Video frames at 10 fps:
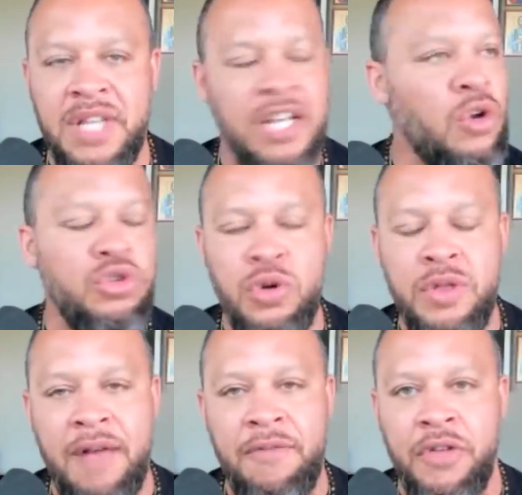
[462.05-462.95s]
They don't do
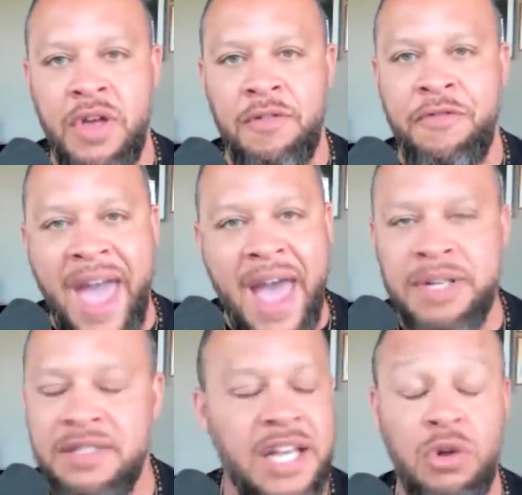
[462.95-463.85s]
that for their
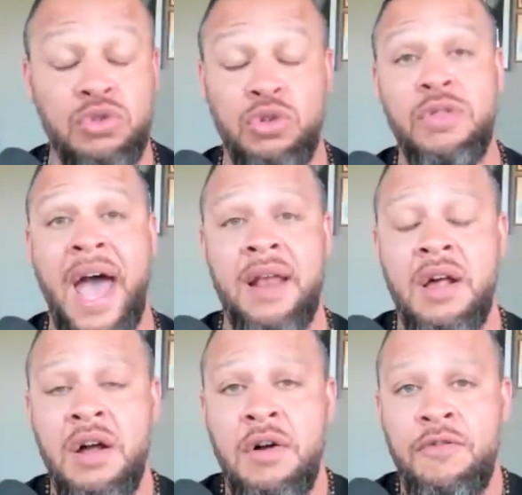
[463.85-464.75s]
families. They don't do that
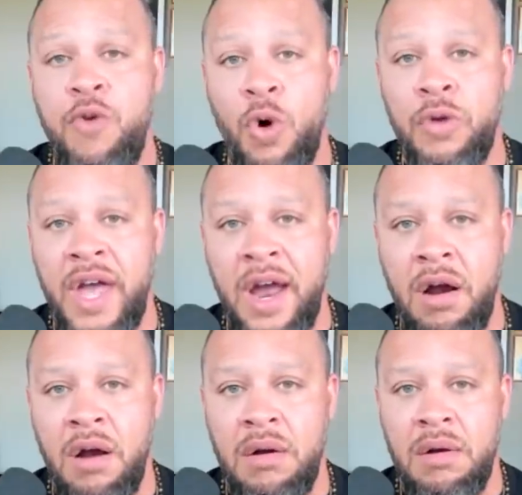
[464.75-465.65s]
for
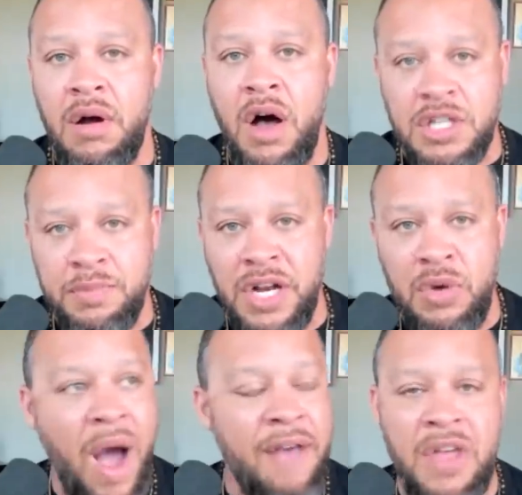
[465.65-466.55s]
their husband
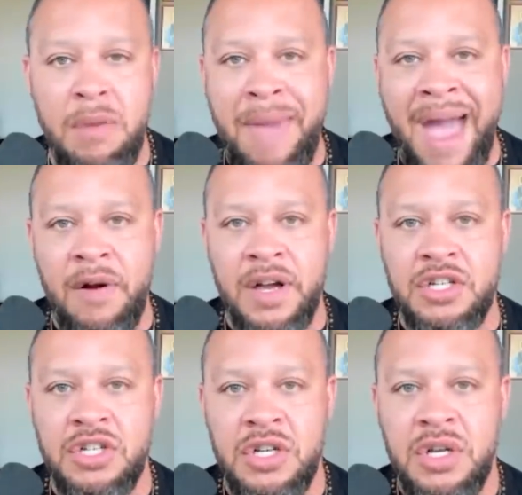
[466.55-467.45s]
and wife, their
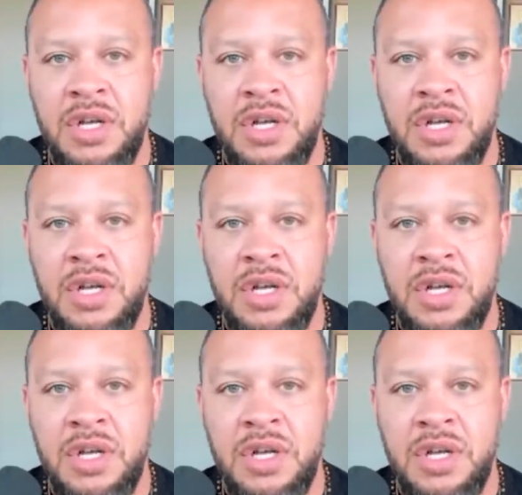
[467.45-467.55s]
marriage.